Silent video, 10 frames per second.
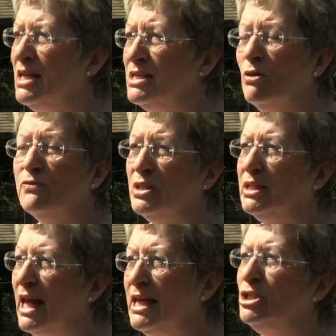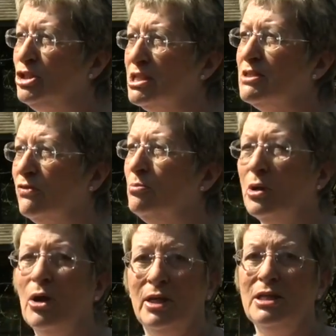is often gained just
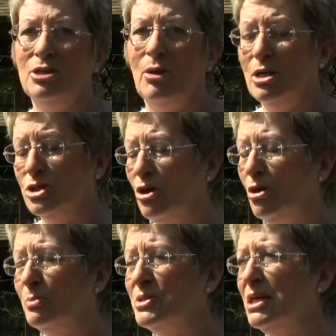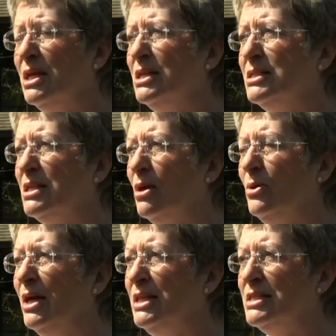from going into our shops.
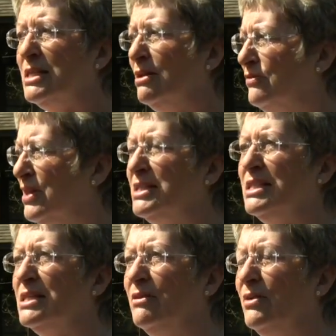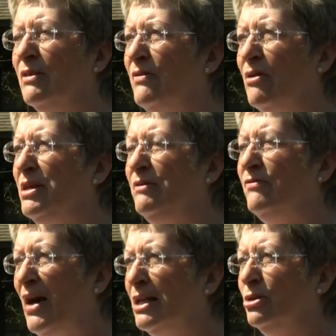So in itself, that is a very
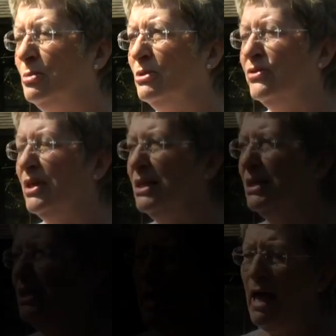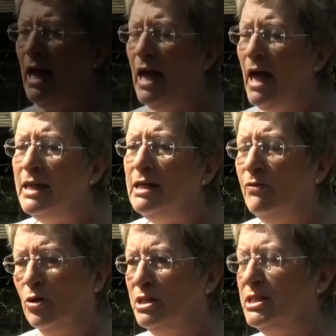valuable thing. Any
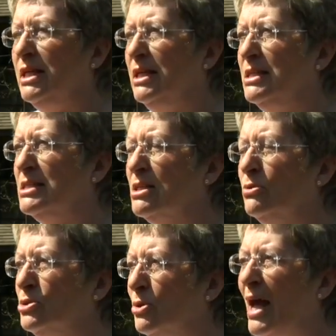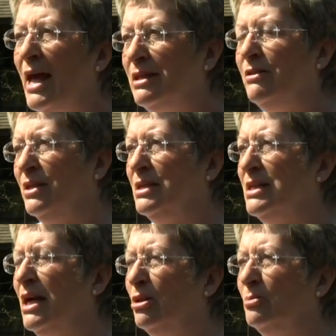volunteers who do anything
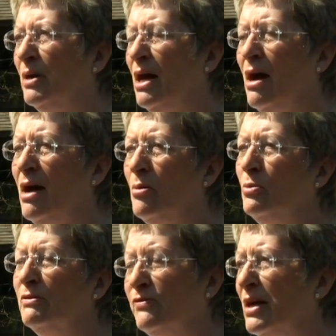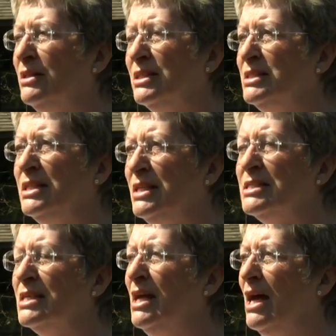to help will find that it
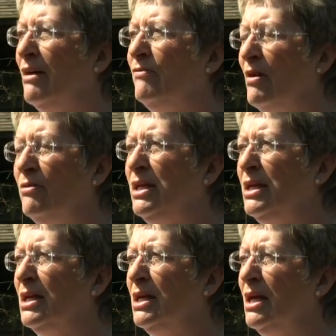is a very